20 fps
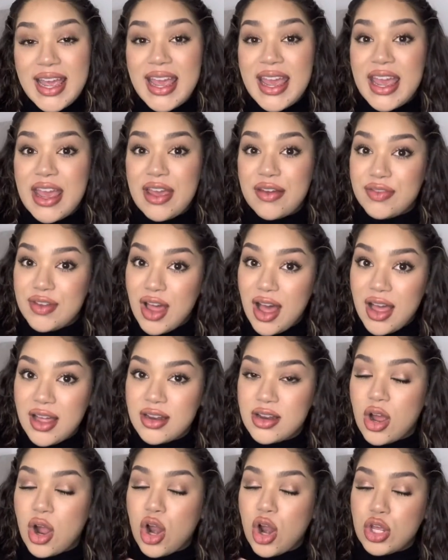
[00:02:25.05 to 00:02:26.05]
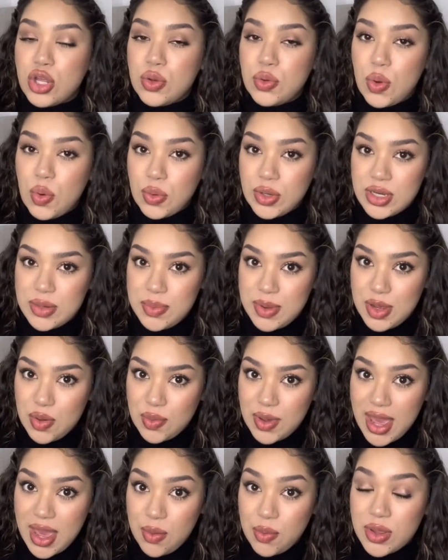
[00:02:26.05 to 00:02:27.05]
If not, are you going to be
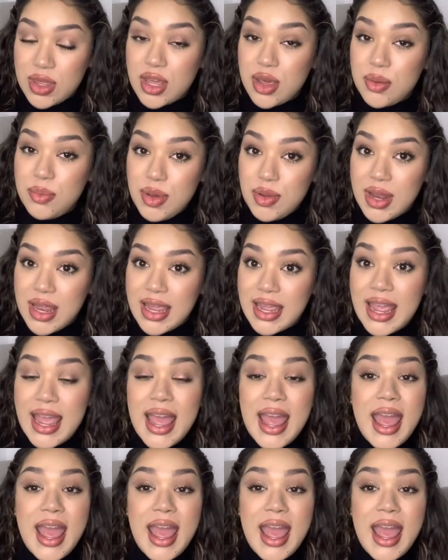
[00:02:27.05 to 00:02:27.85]
okay with commuting?